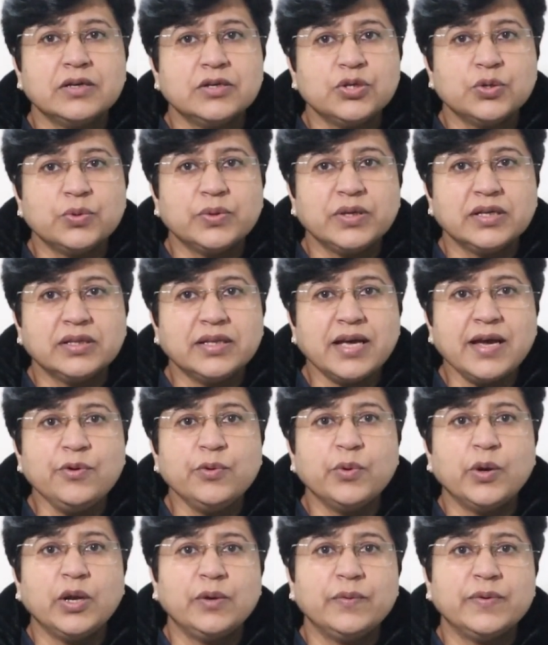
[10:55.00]
during the
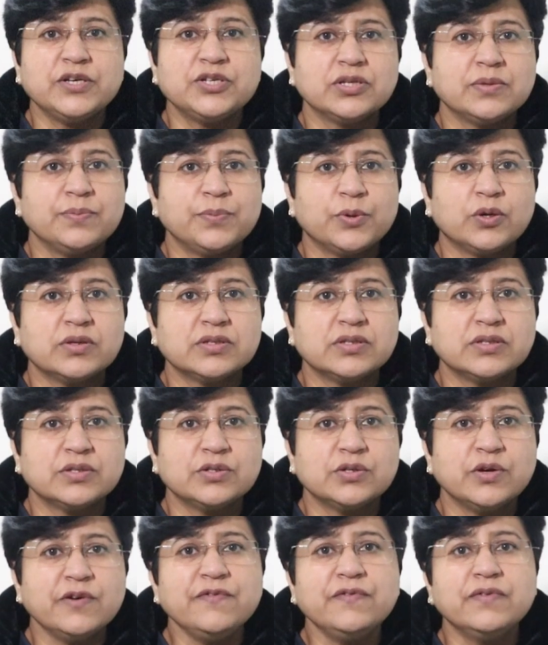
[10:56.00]
evaluation
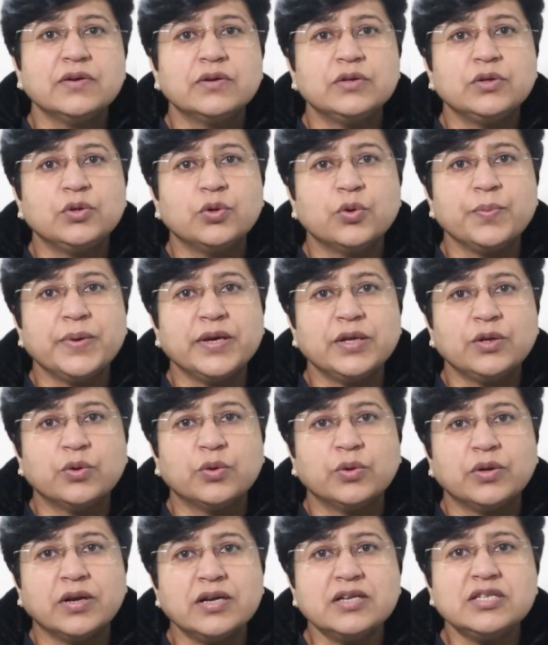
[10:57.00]
process of domain
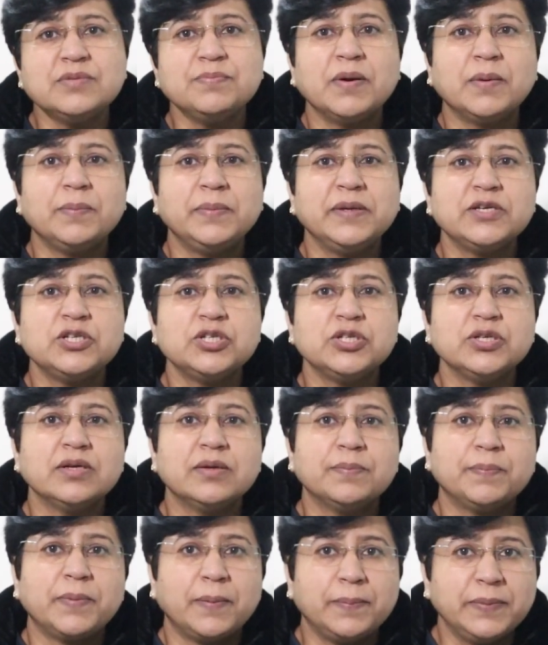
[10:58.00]
owner's
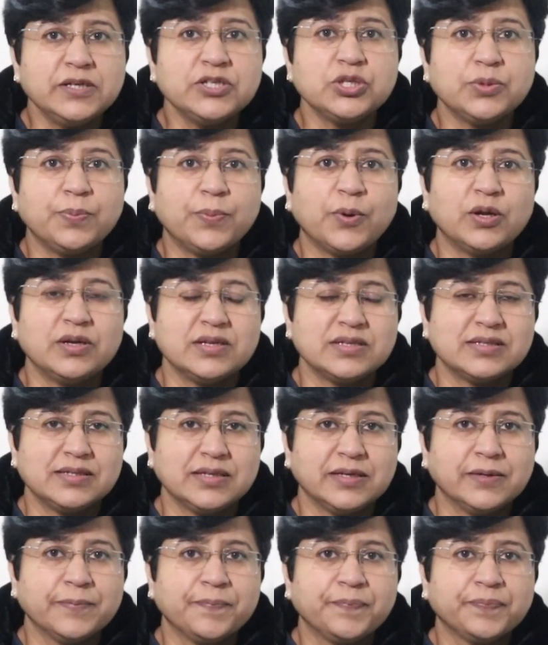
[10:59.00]
published
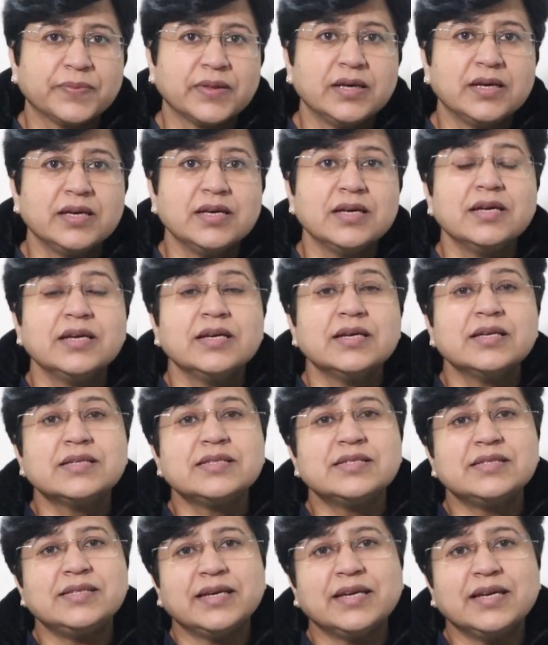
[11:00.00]
policy.
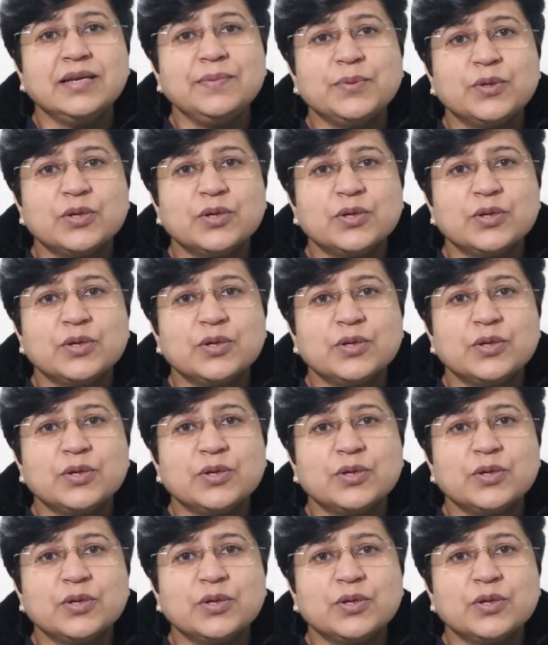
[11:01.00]
Second